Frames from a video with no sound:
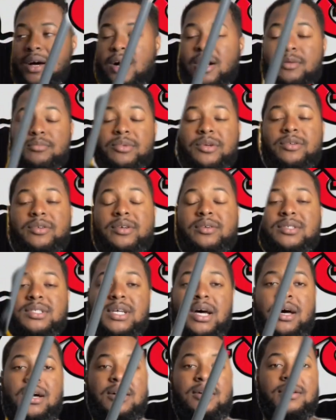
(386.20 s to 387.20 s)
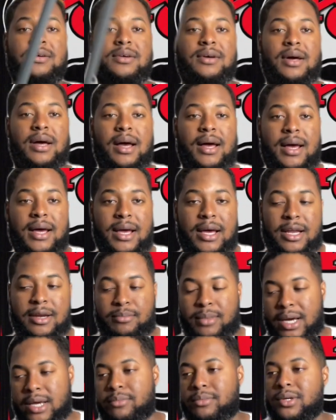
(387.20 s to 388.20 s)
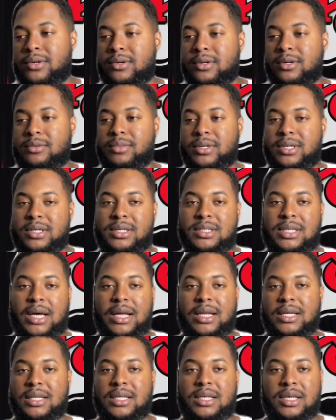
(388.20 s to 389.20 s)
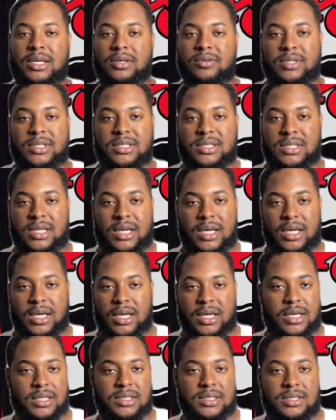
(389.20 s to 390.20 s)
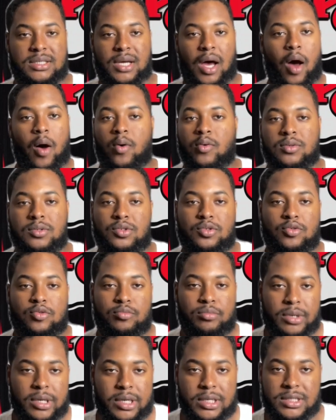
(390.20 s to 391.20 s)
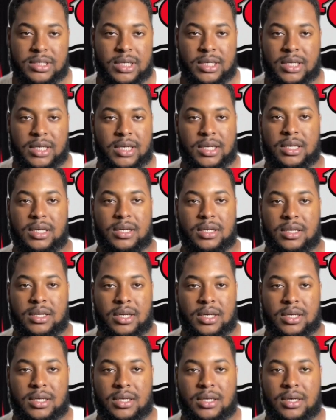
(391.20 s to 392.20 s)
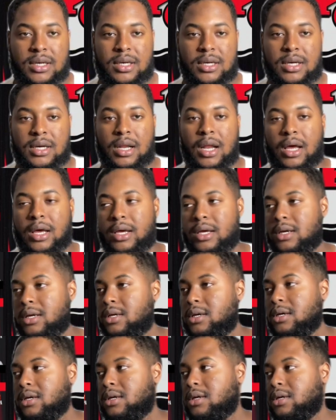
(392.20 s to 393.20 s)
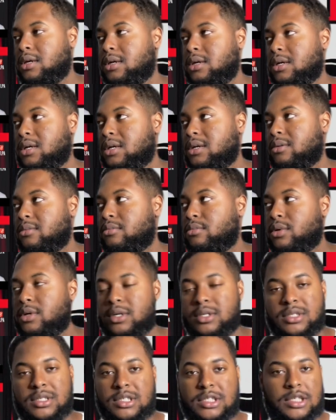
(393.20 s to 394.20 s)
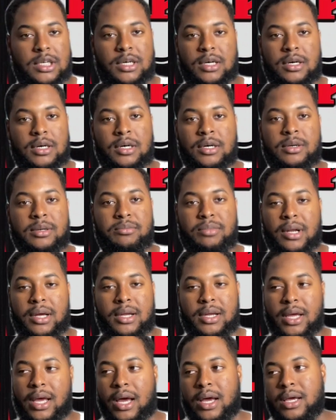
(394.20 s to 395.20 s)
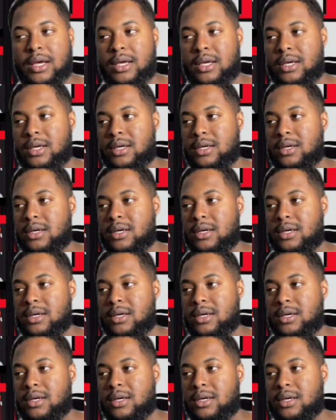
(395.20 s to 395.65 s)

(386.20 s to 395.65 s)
I'm gonna be real with y'all. I had the mic muted because I didn't hear what he said because he talked too much at the end of the day. Like, bro, just shut up and play the game.